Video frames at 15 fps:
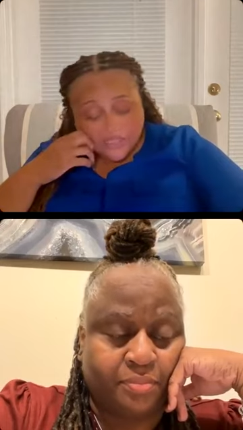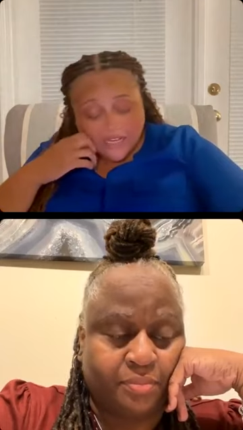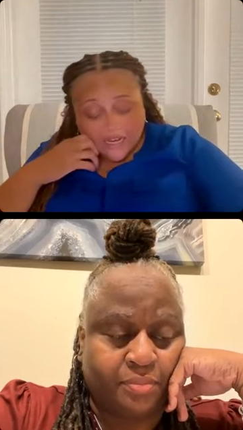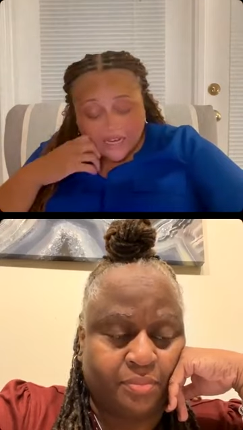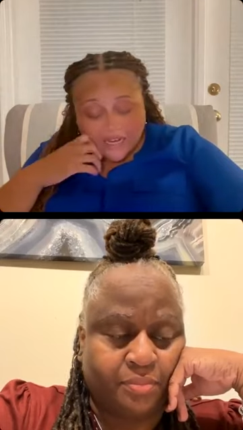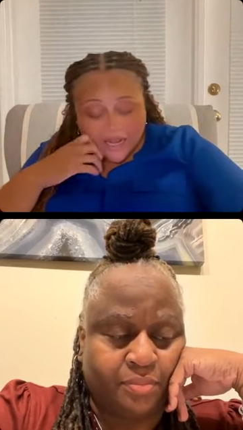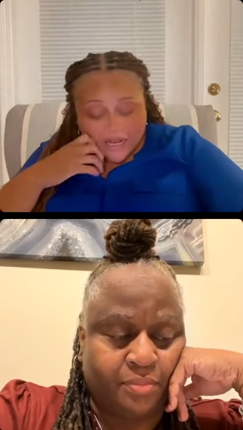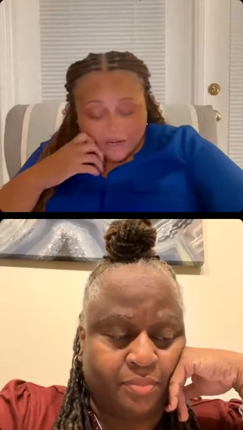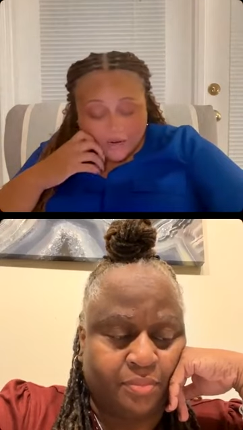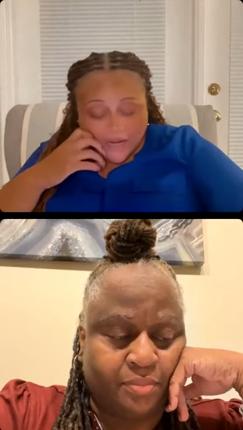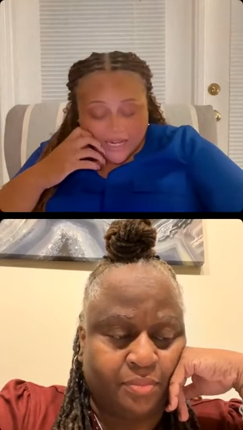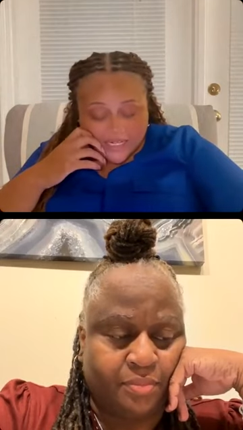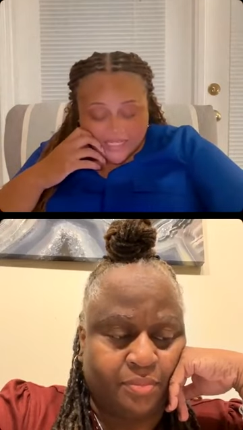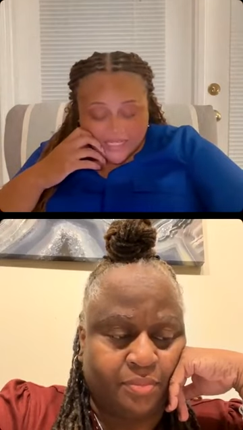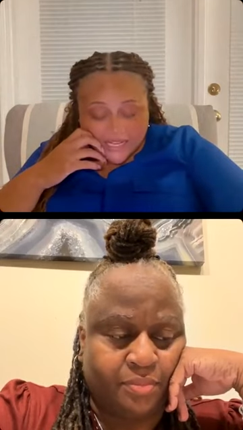Speaker 1: I, I know how
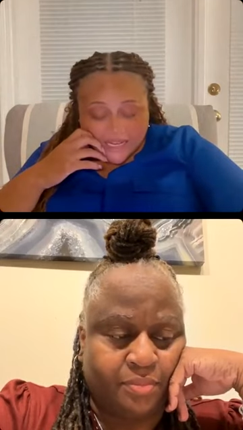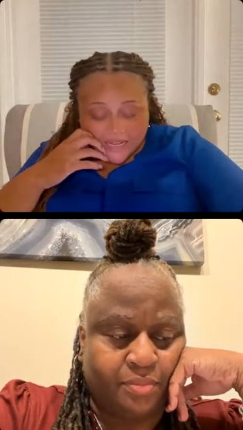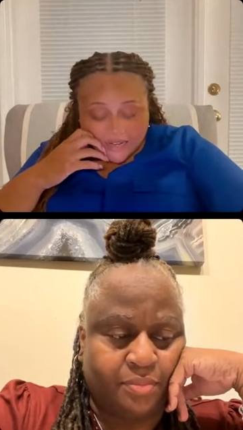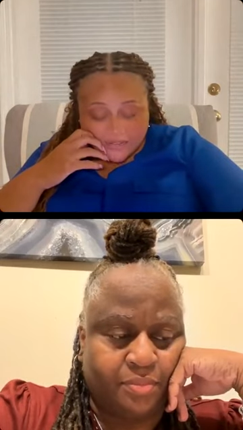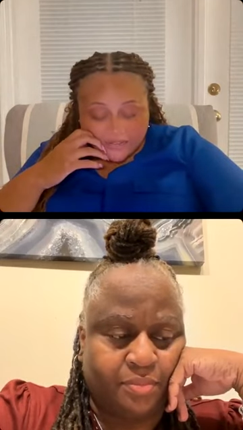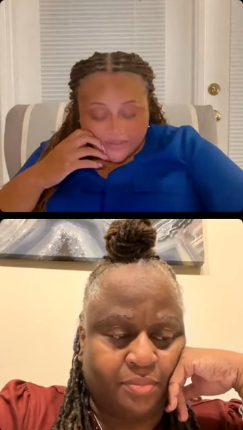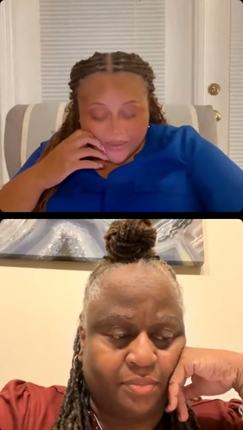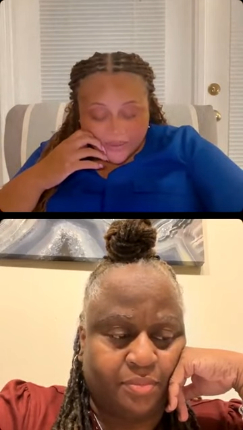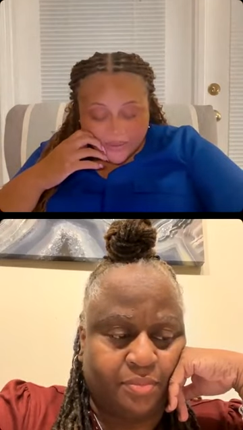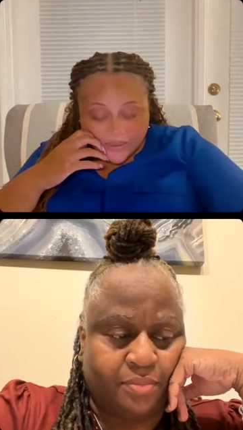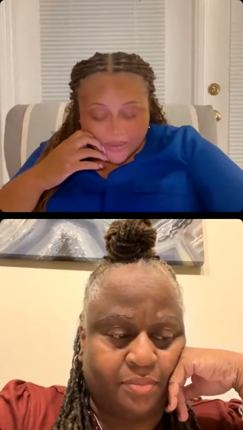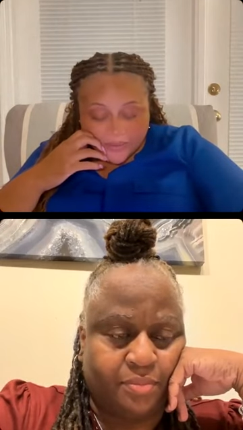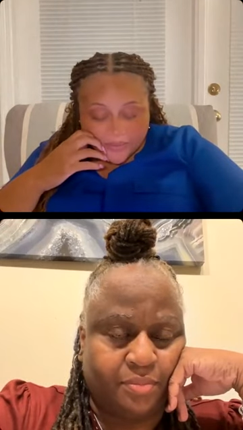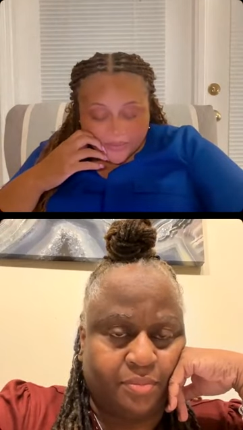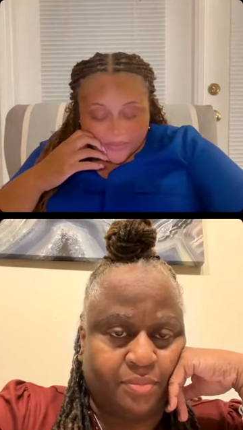to save.
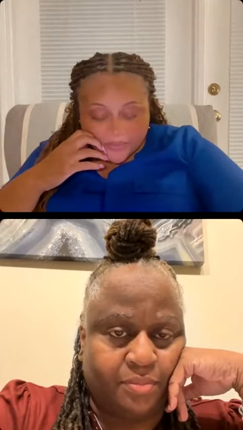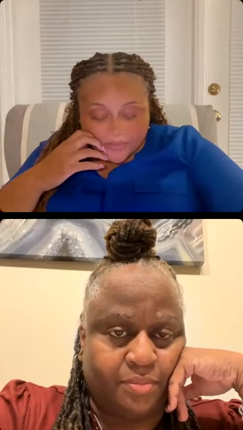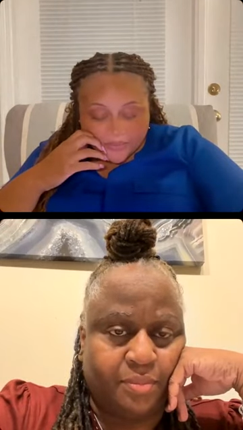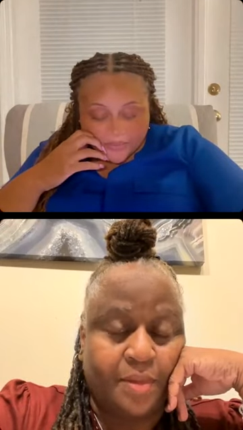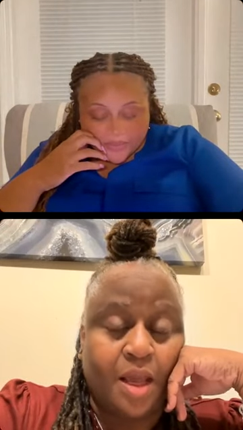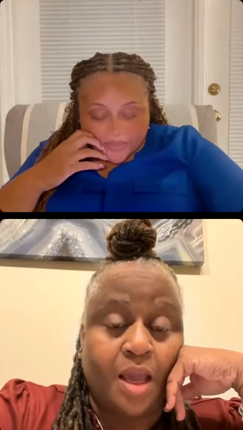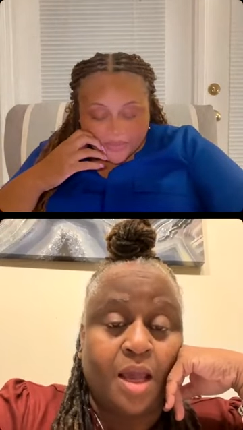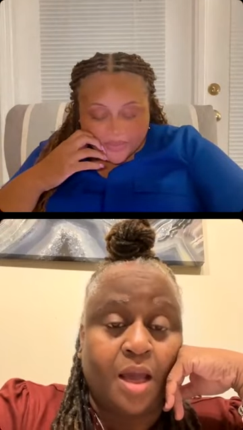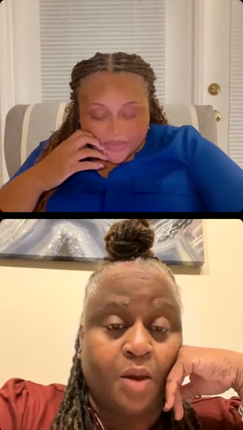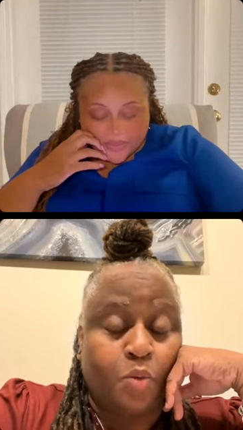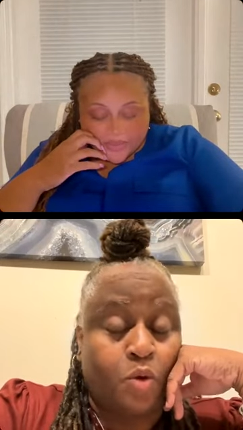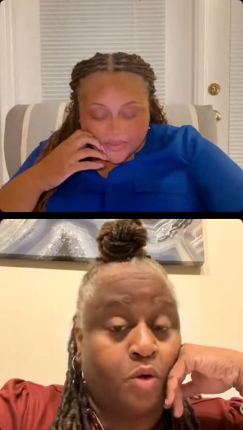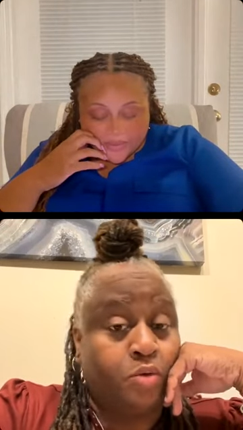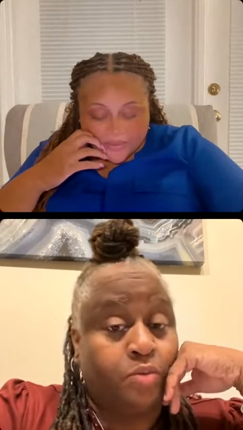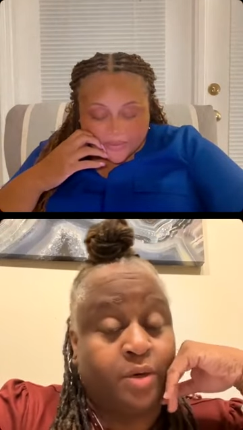
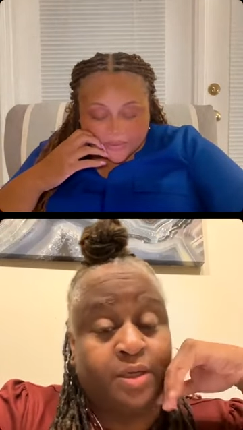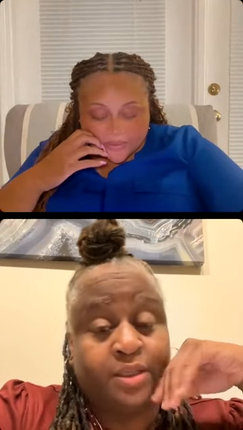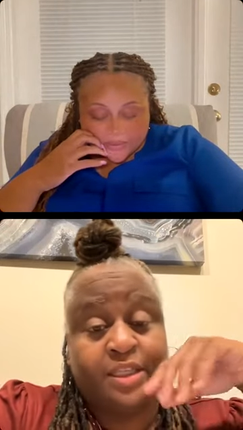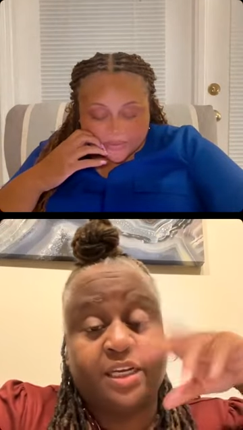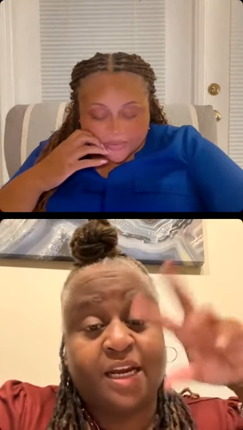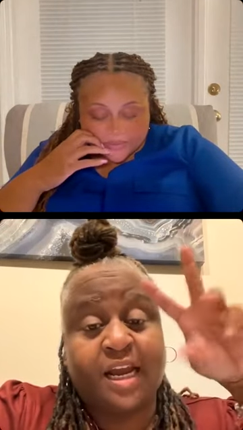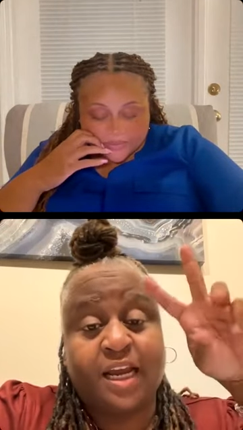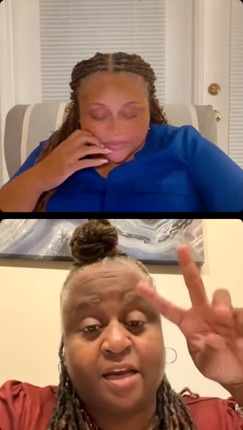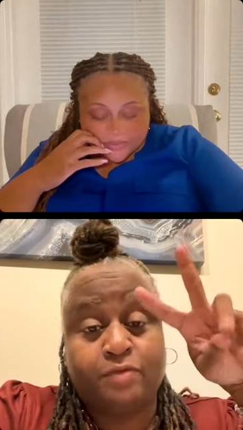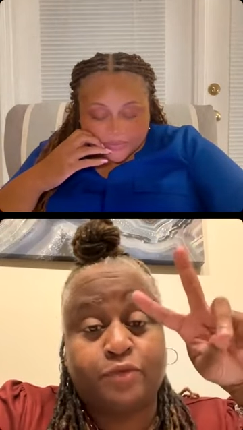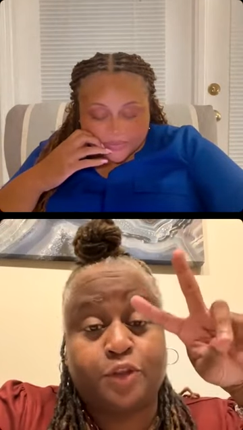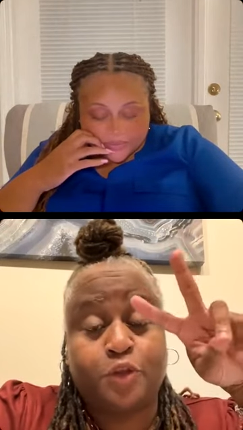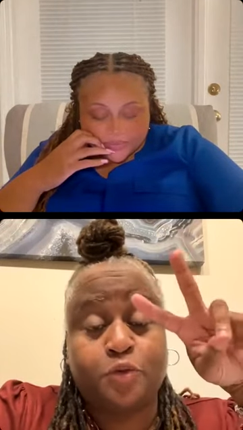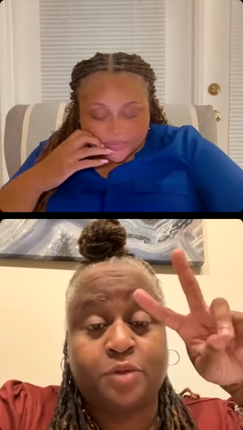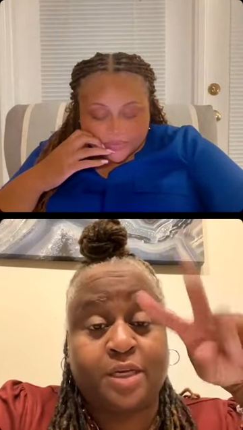
Speaker 2: Well, well, then I have
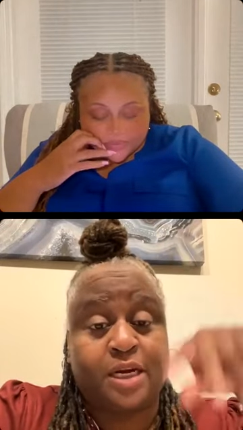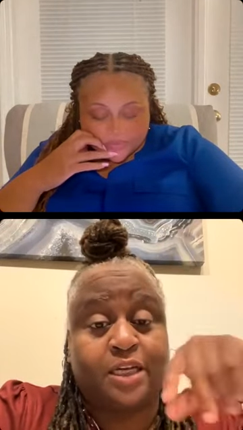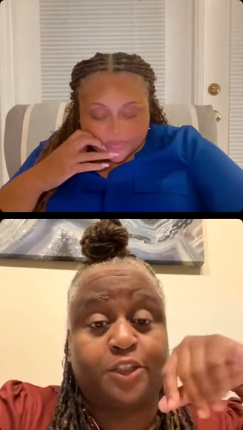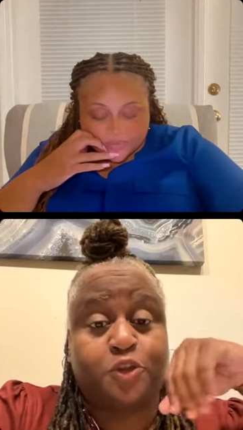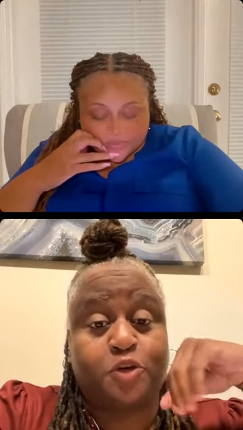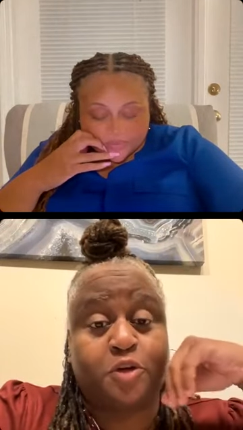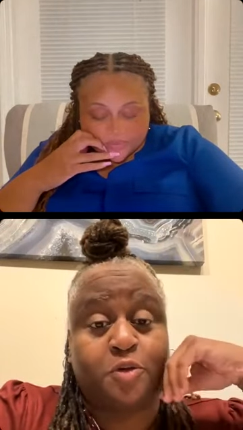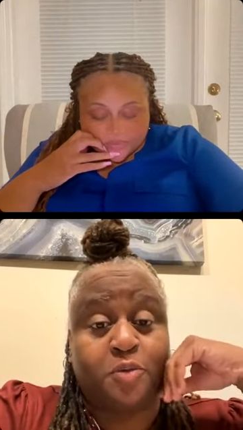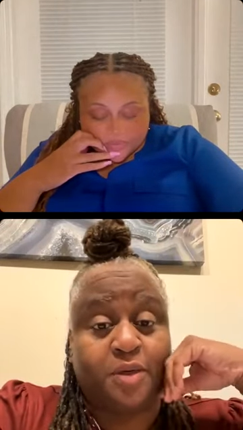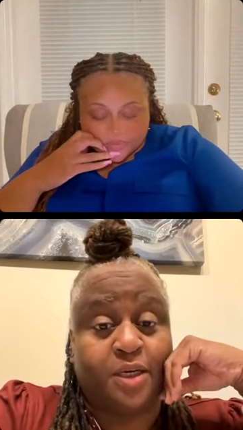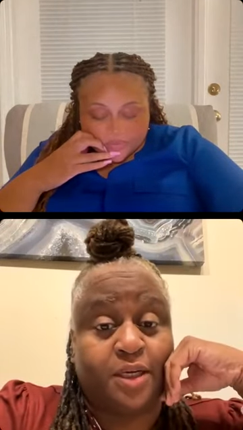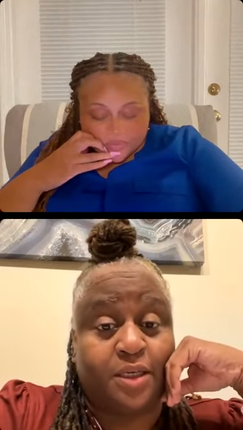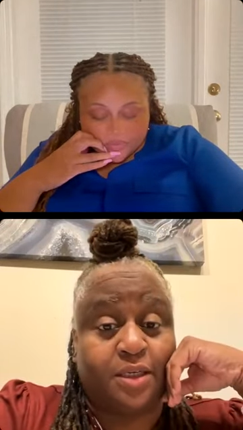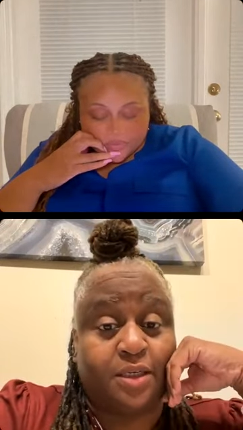two that I struggle with.